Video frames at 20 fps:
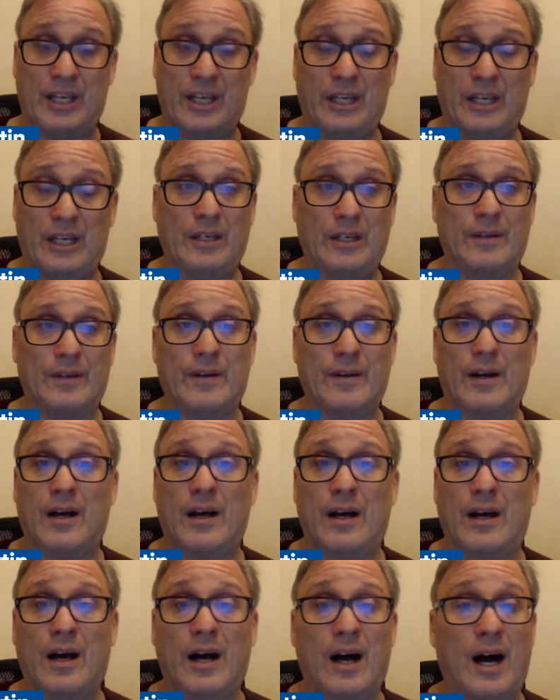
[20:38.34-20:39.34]

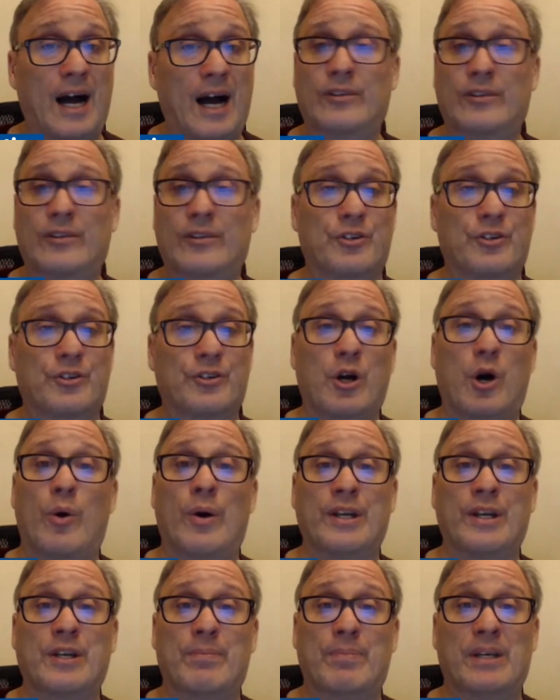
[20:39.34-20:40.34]
the
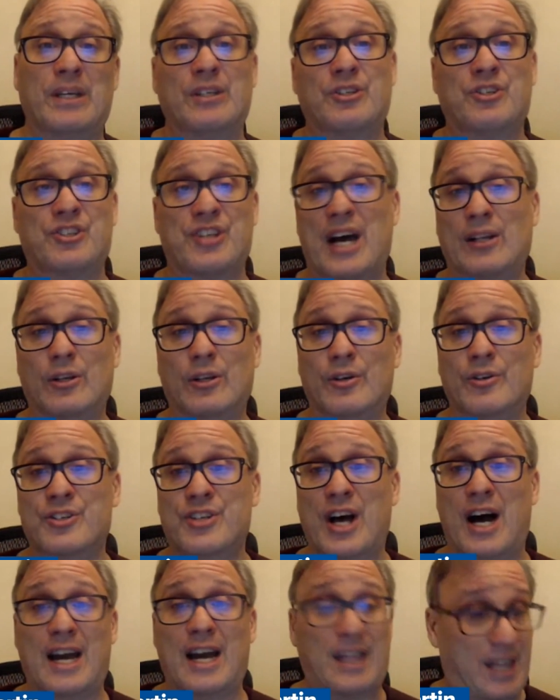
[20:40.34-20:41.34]
Islanders are going to be
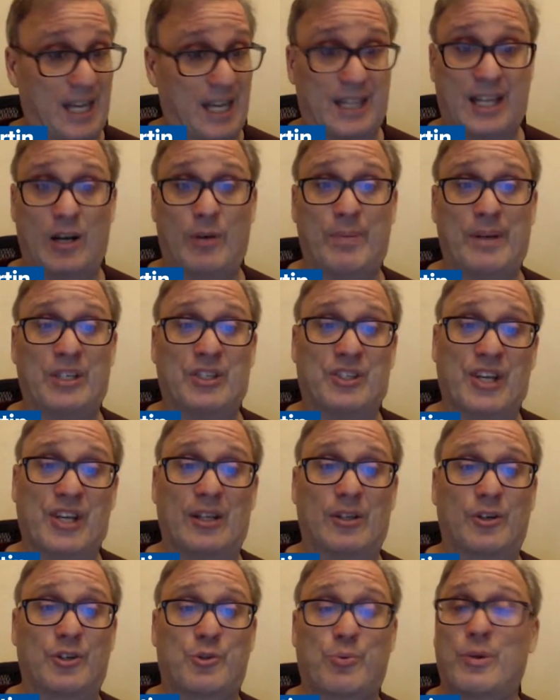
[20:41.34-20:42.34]
sellers. I think they'll be
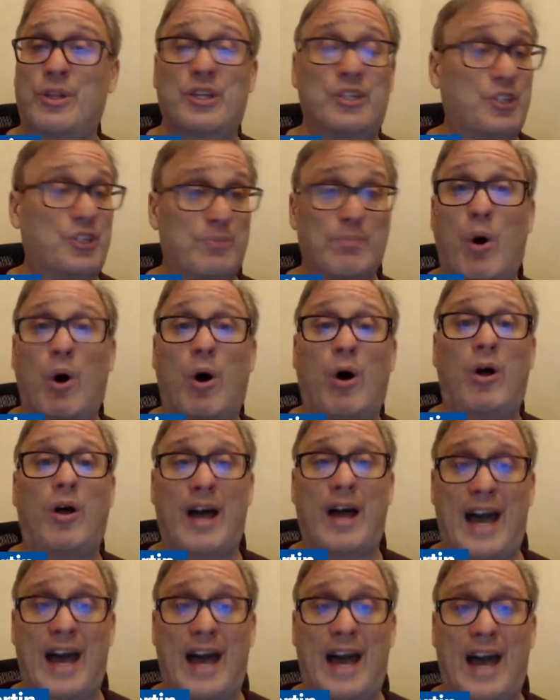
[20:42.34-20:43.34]
sellers with a
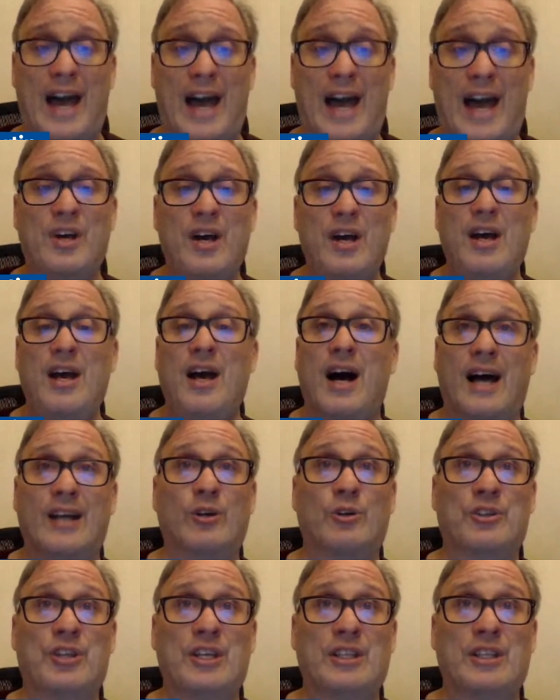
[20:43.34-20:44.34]
small s. I
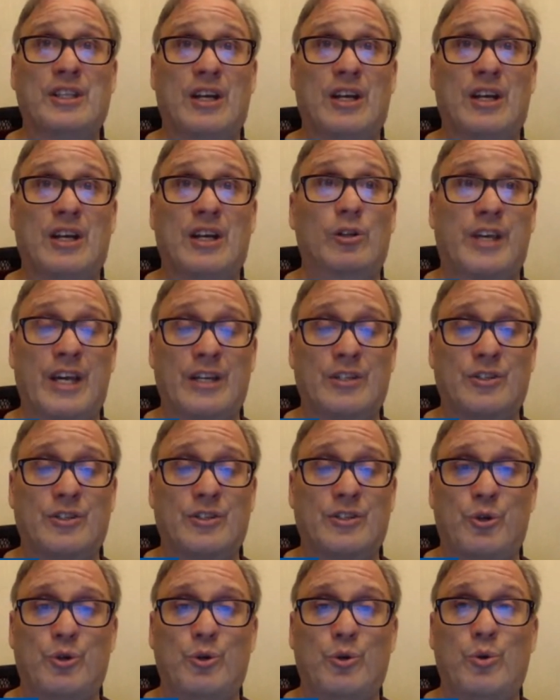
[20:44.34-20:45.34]
don't think they're looking
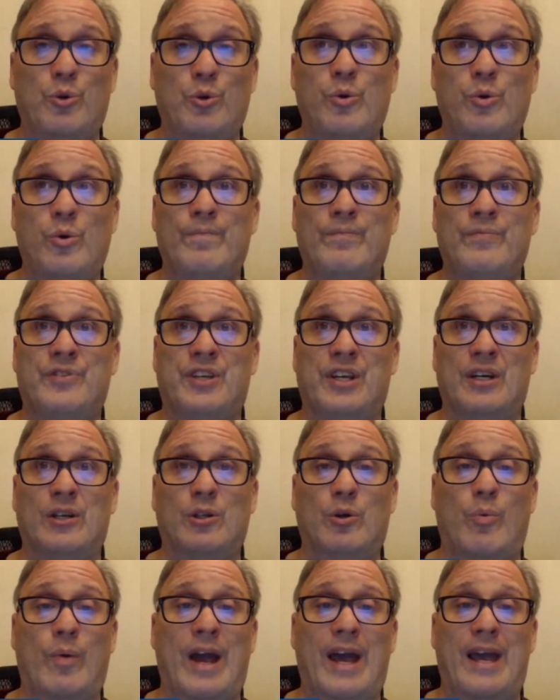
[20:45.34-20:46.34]
to
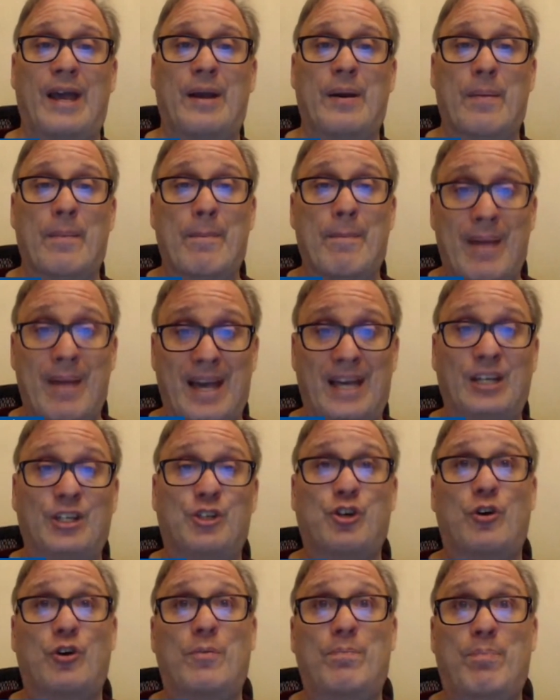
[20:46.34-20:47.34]
deal away
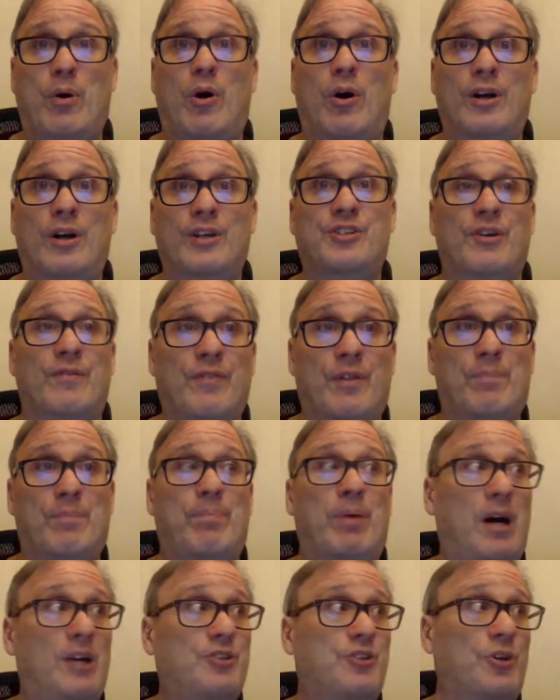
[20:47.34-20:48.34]
major parts of the
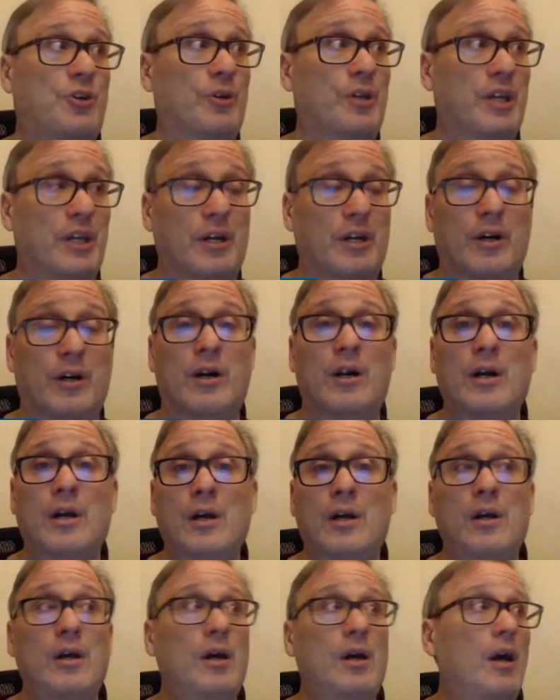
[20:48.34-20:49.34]
puzzle here.
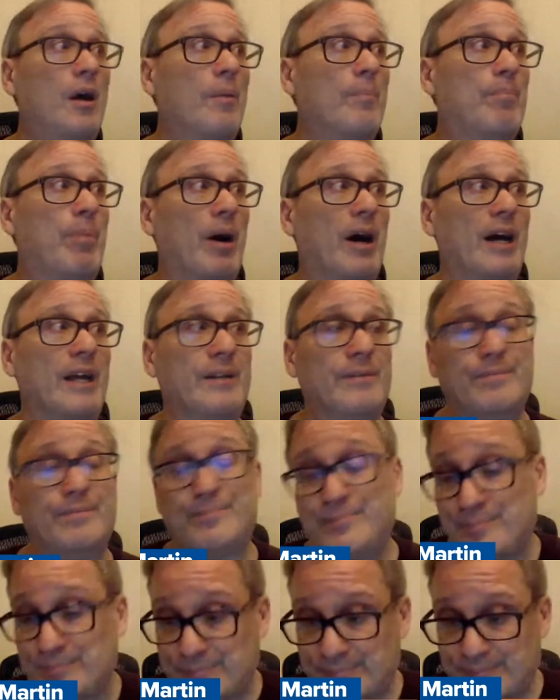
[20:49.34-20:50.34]
But